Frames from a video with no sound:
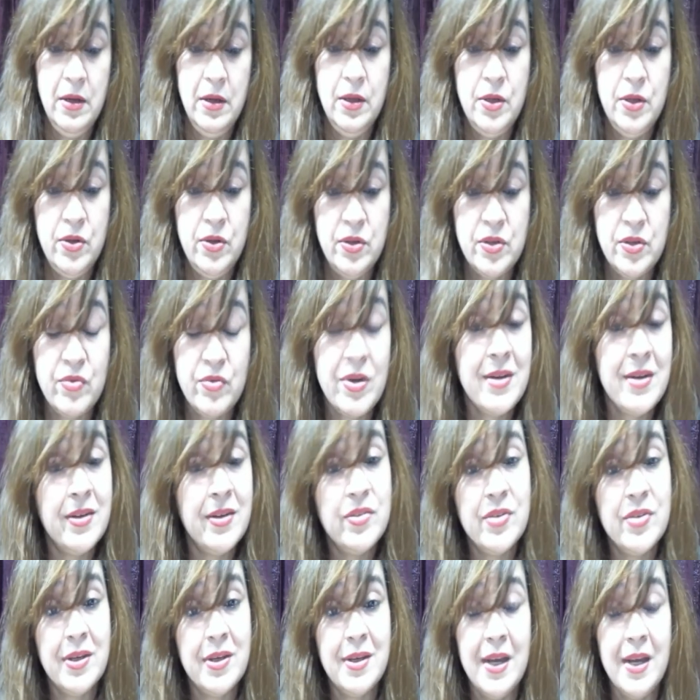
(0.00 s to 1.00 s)

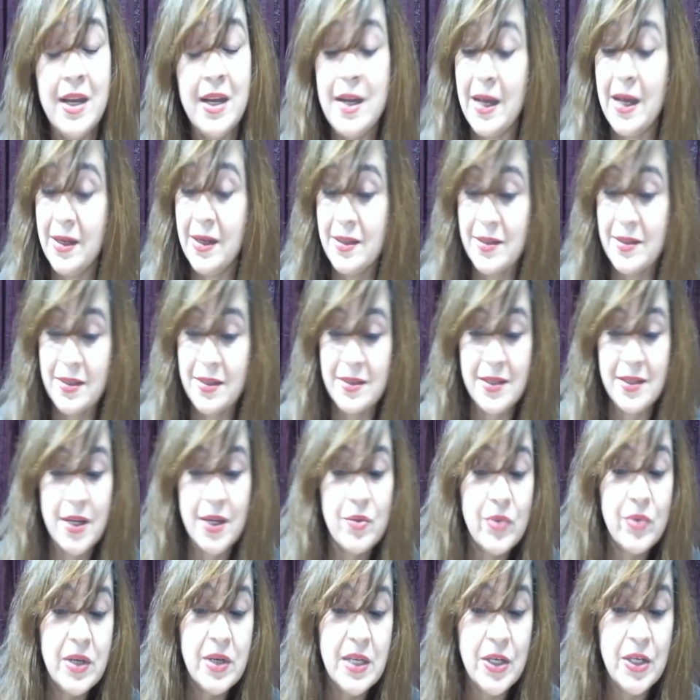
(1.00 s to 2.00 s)
strategic analysis
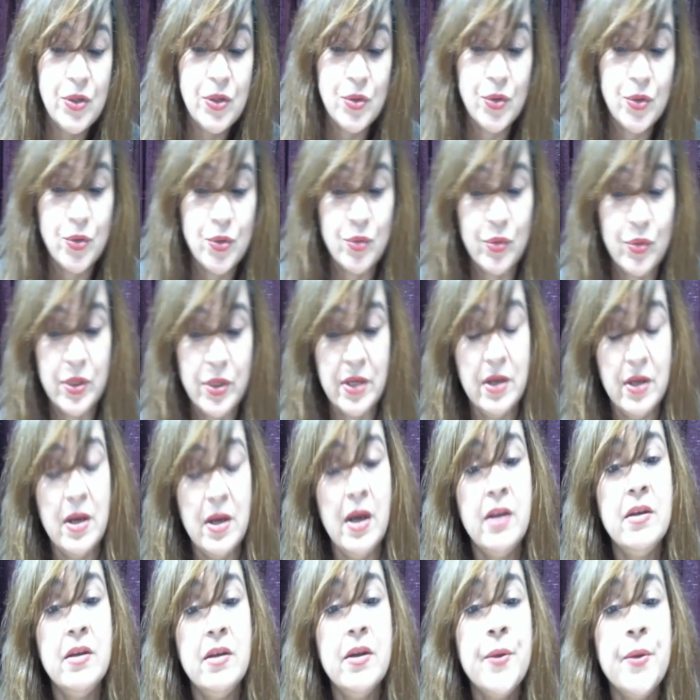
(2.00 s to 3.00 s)
that we need to do here,
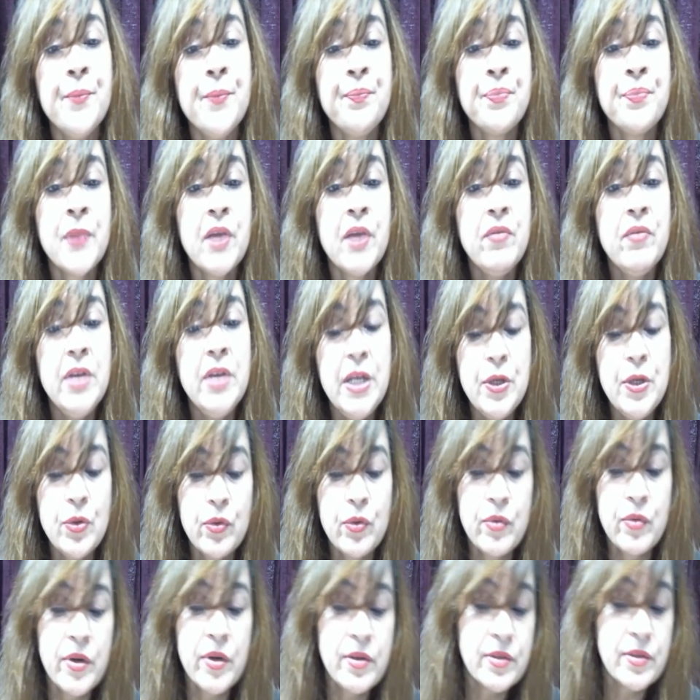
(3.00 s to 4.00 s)
and we need to
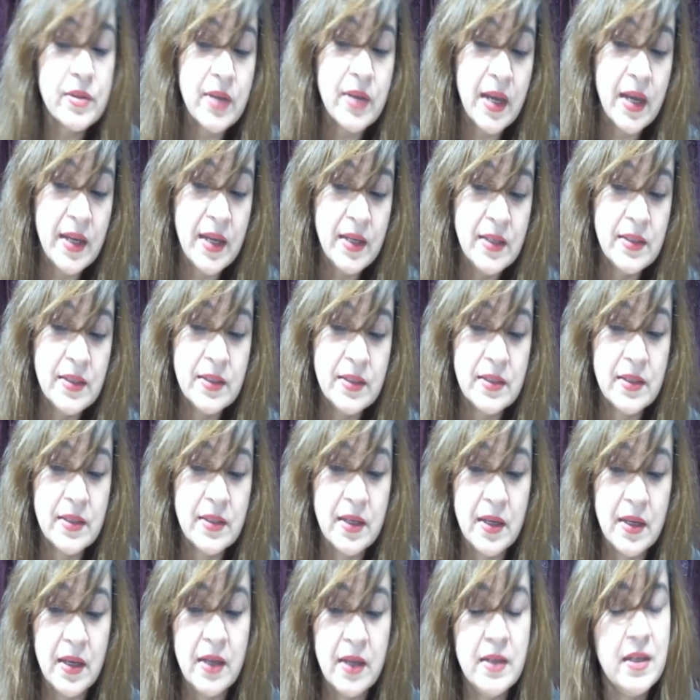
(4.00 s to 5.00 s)
criticize,
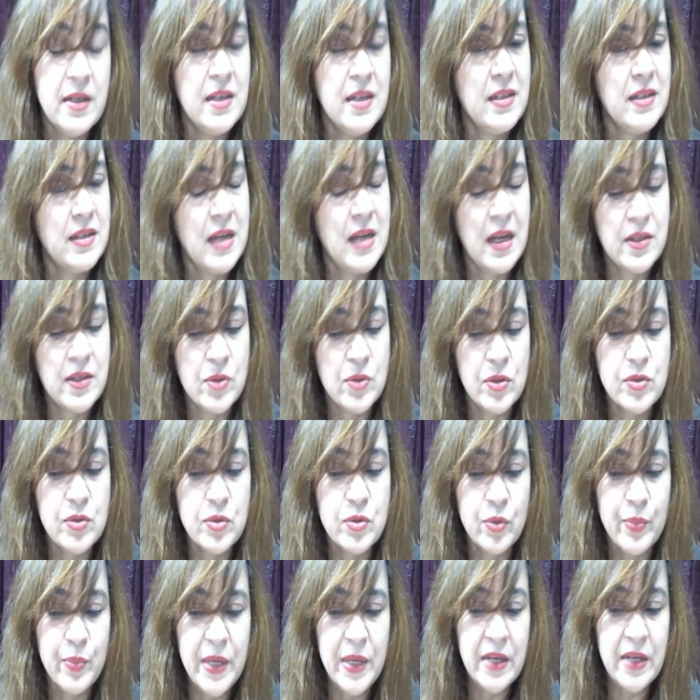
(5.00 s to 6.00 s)
and it has
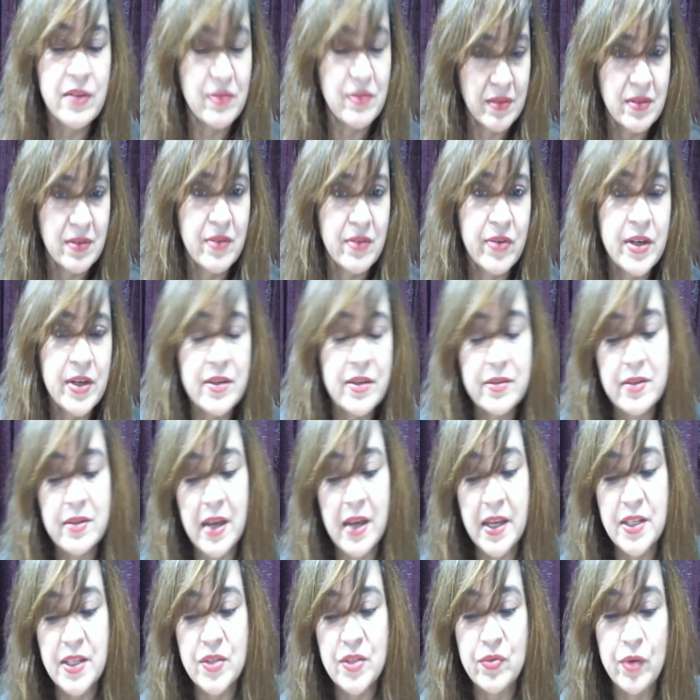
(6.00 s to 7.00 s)
also been
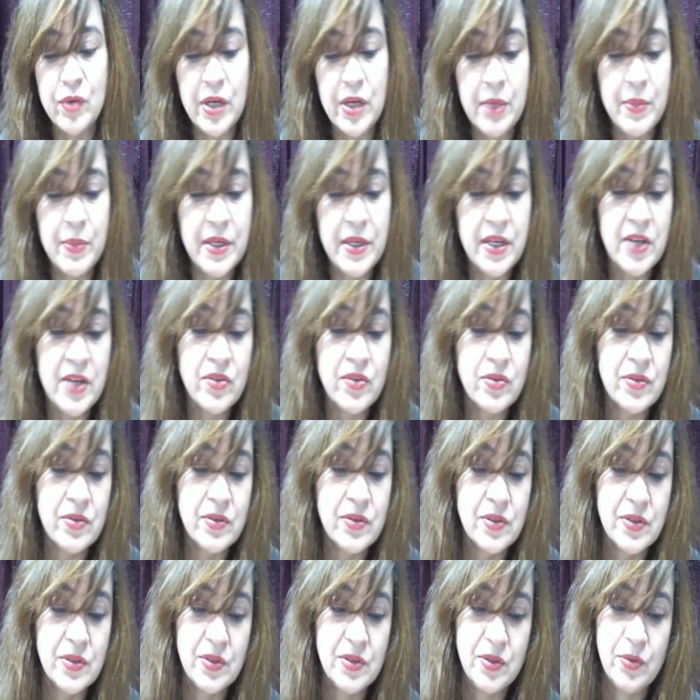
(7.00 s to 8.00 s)
criticized for
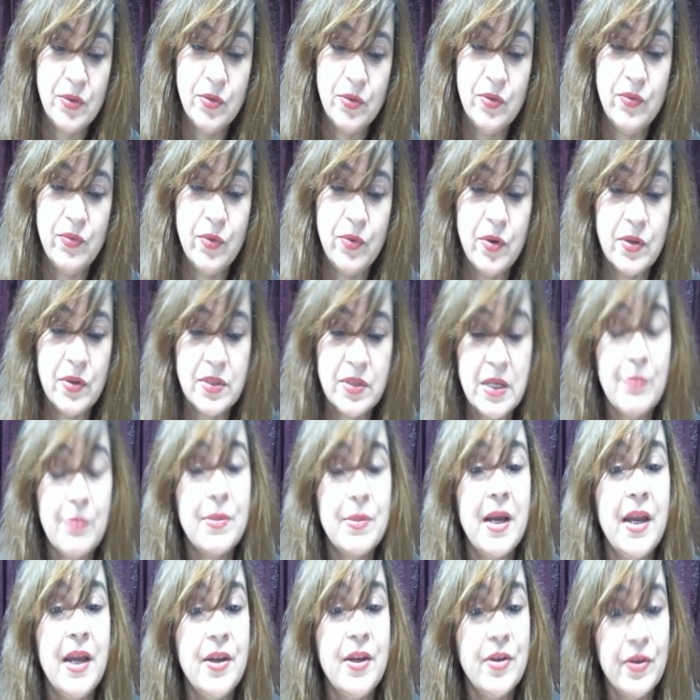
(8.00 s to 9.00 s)
limitations, for some
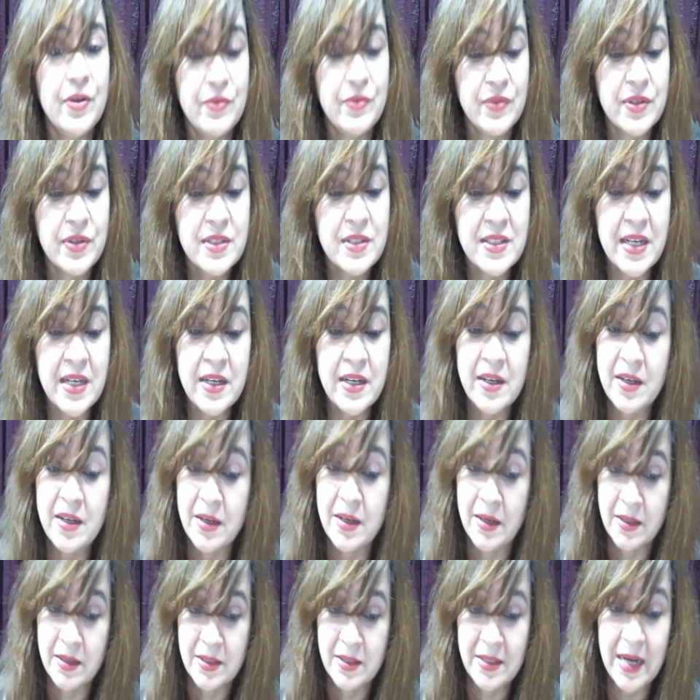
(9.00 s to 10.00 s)
kind of
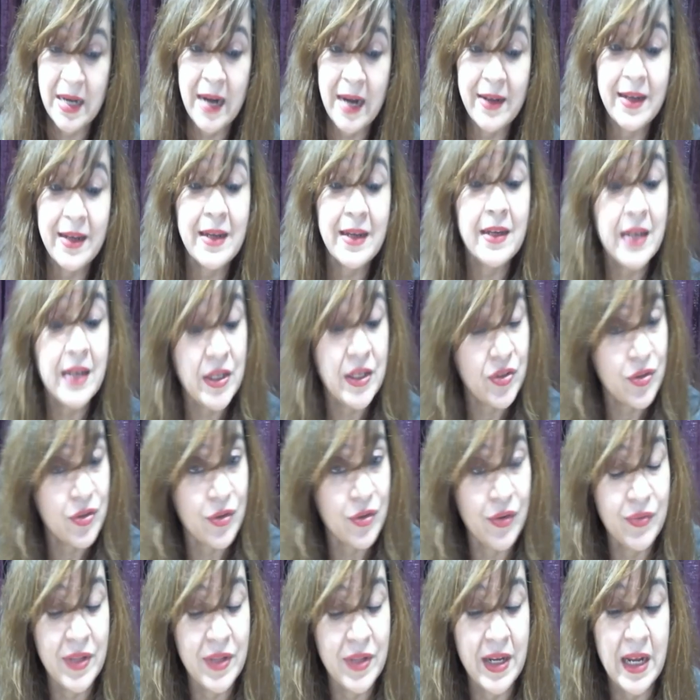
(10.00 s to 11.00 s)
static nature
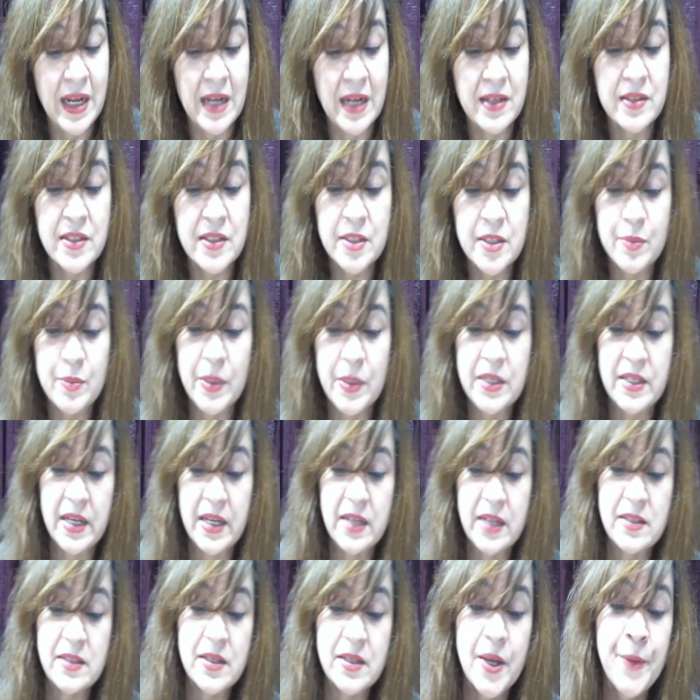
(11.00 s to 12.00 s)
of the analysis. But
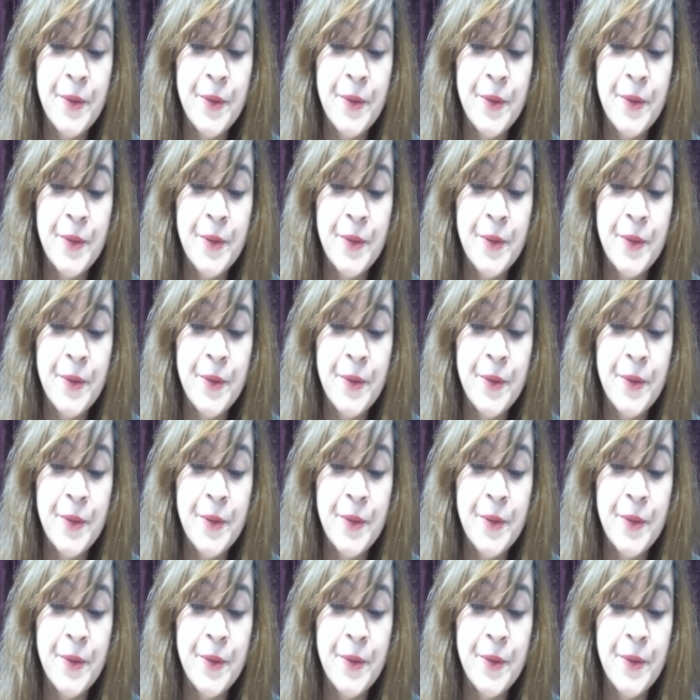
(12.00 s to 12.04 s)
yes,